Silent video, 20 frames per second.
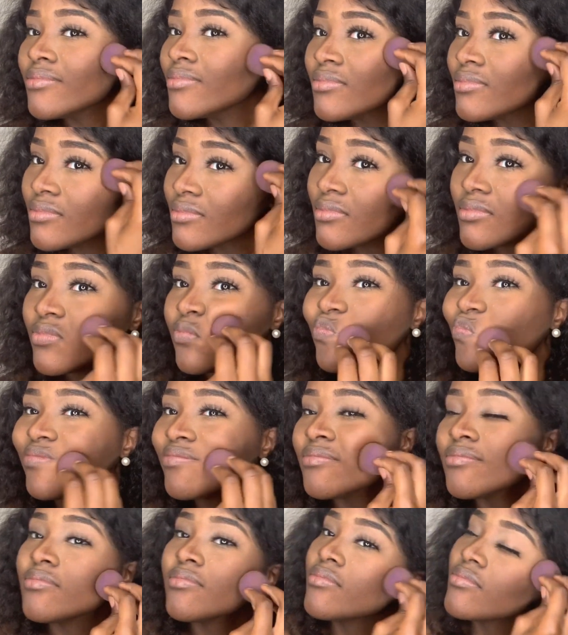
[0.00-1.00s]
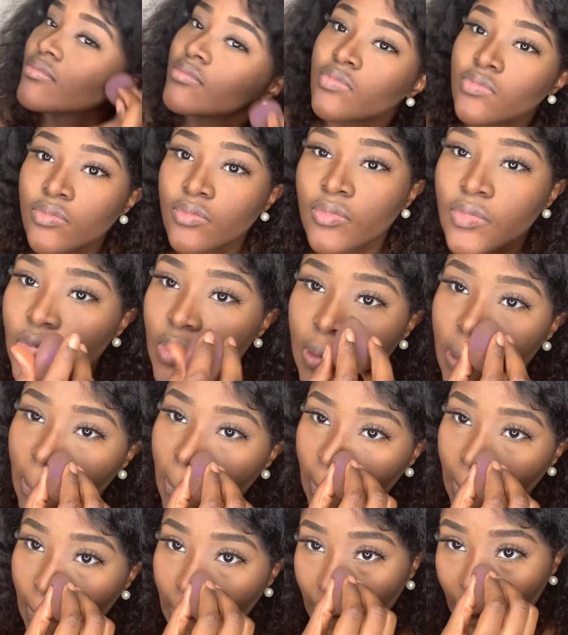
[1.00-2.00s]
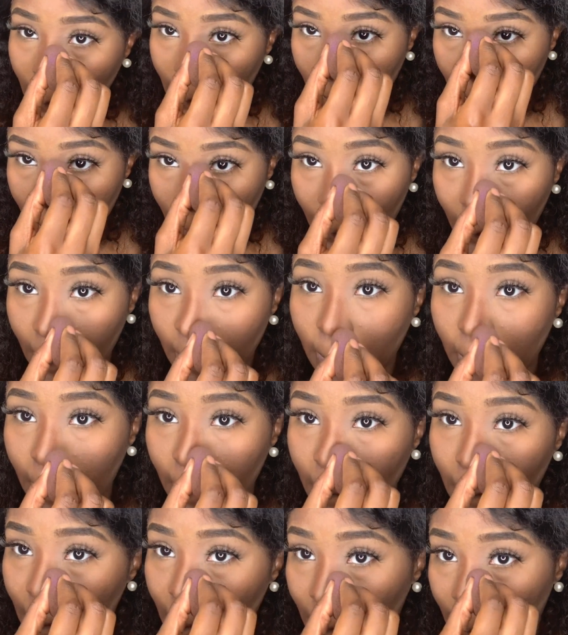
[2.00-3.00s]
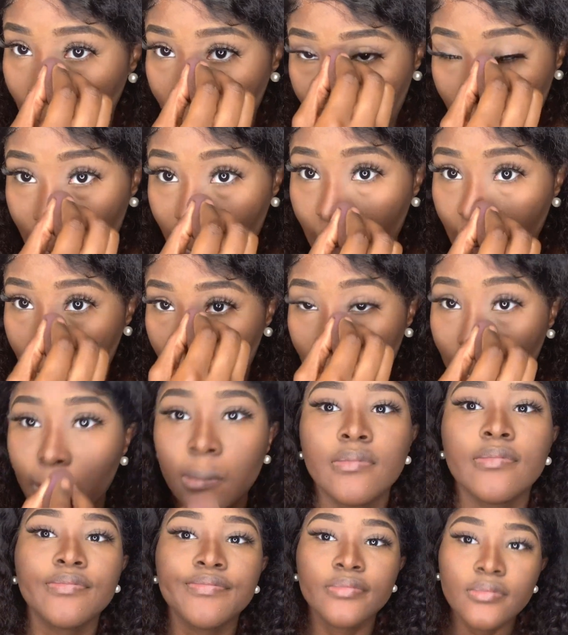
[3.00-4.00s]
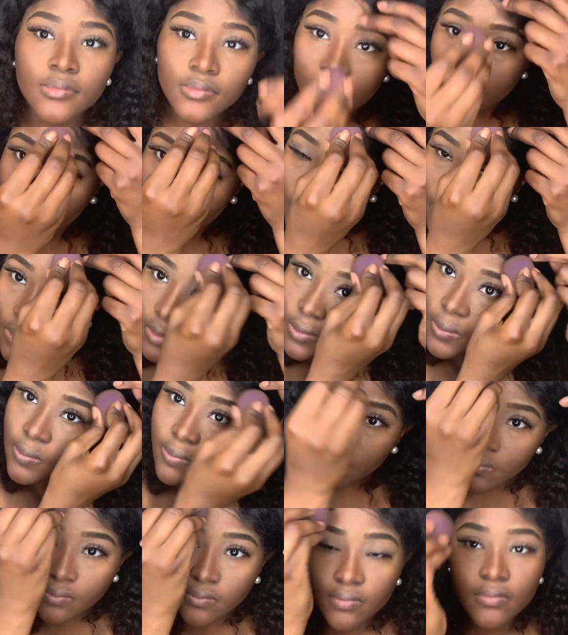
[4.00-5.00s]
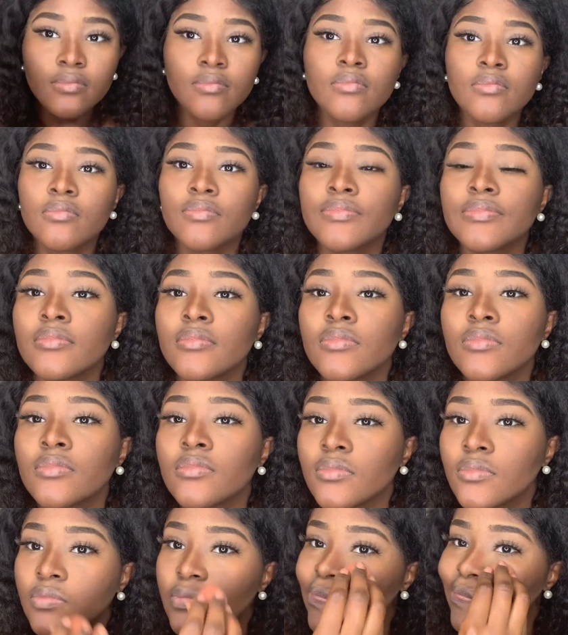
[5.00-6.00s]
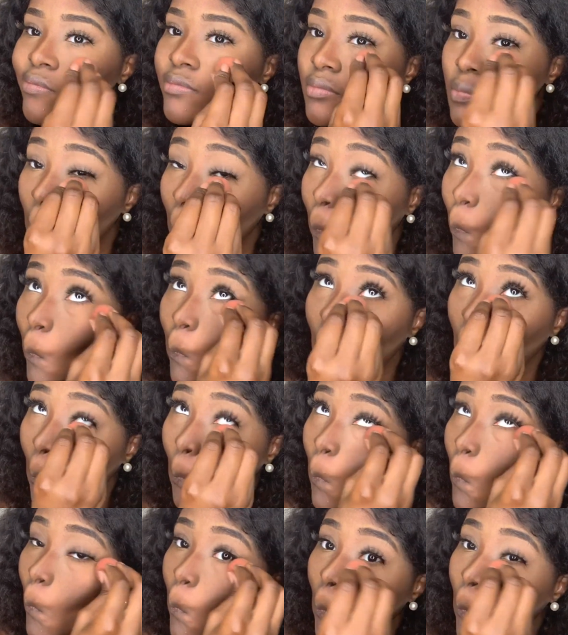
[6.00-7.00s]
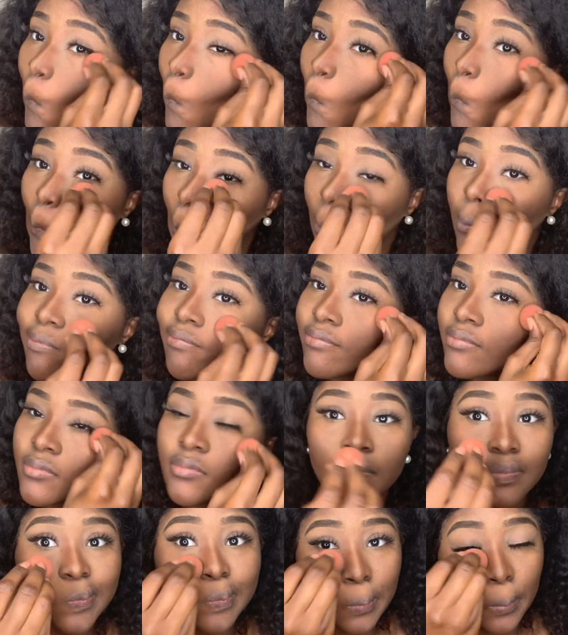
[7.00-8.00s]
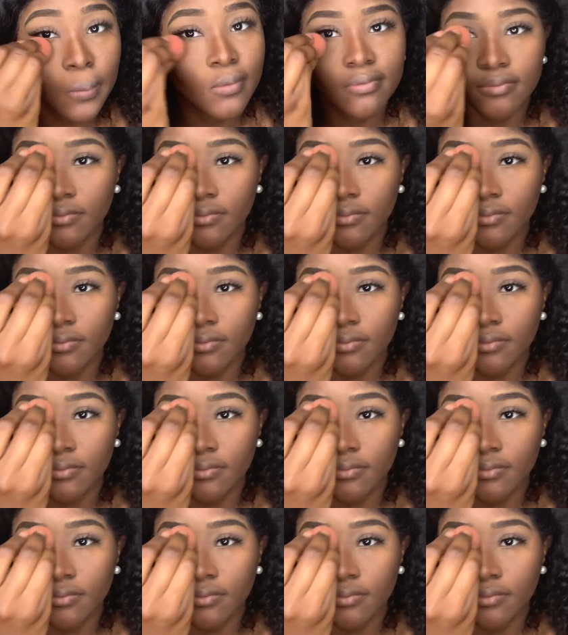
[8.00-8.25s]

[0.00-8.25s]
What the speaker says: Or you could just do what I did and just apply the concealer to both sides and then try to blend it out all at the end and be there blending all day.